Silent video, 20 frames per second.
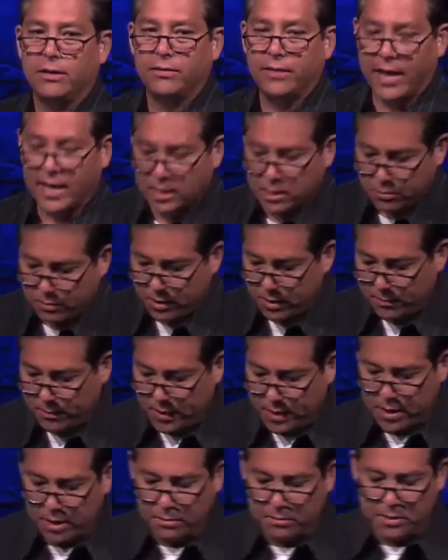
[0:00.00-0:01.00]
That's when it
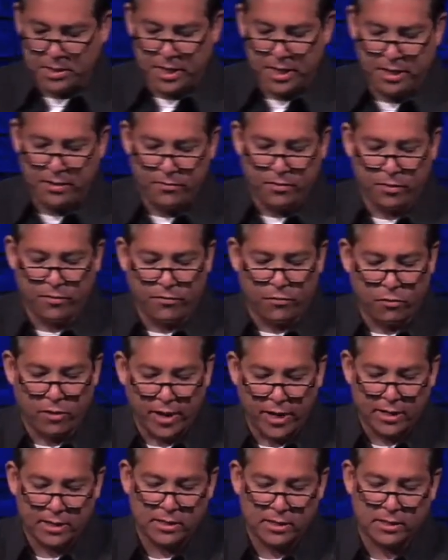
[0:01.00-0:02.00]
becomes evil. For
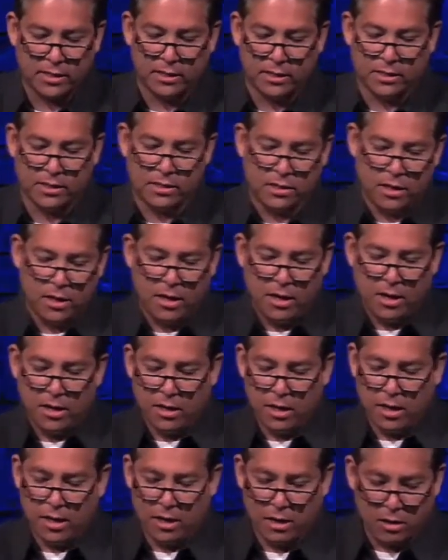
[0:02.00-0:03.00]
instance,
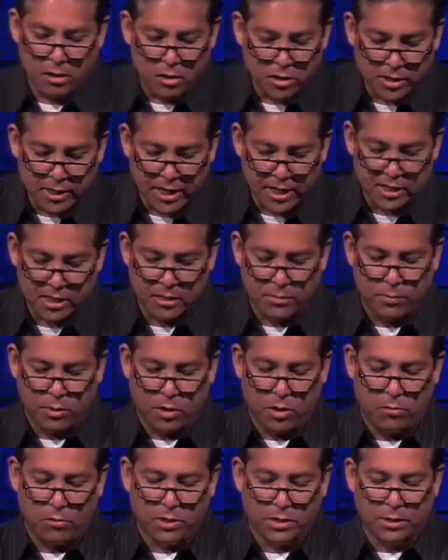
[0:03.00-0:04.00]
uh, her
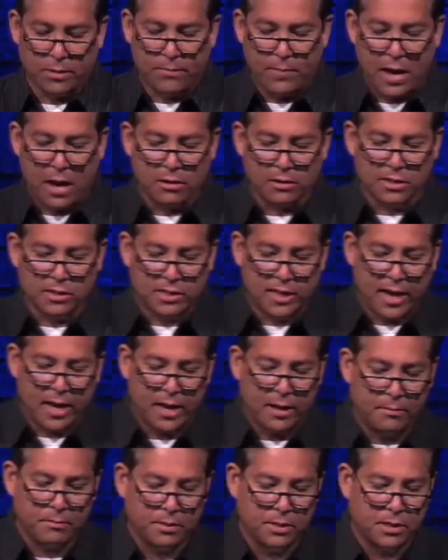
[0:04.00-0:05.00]
testimony was about
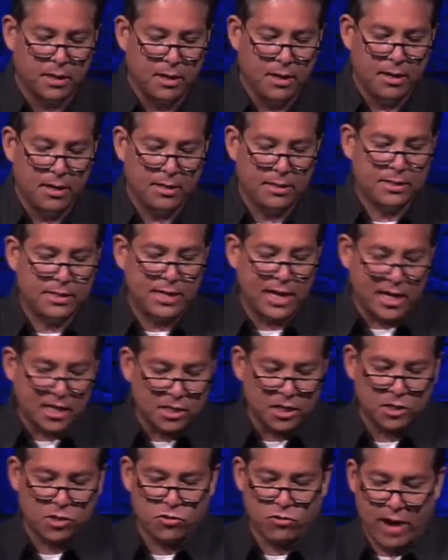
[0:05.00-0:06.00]
same-sex
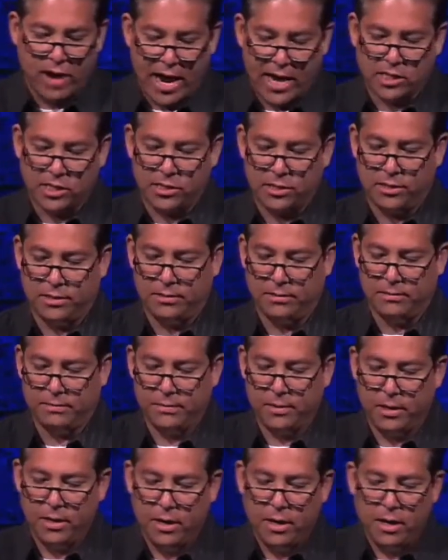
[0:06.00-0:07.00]
attraction.
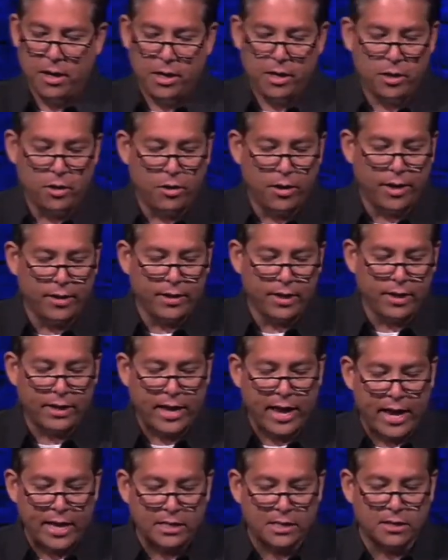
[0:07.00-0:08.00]
You know, in the
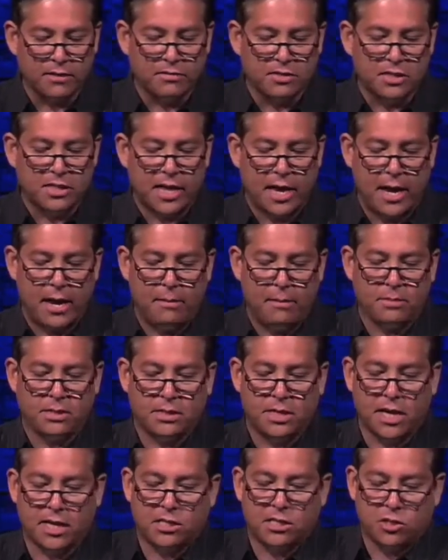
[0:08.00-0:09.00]
case of
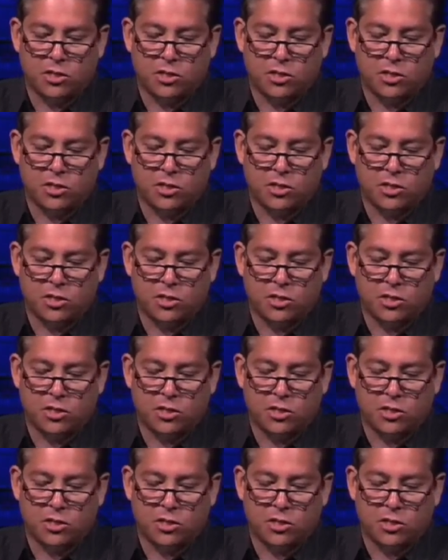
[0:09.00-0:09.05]
same-sex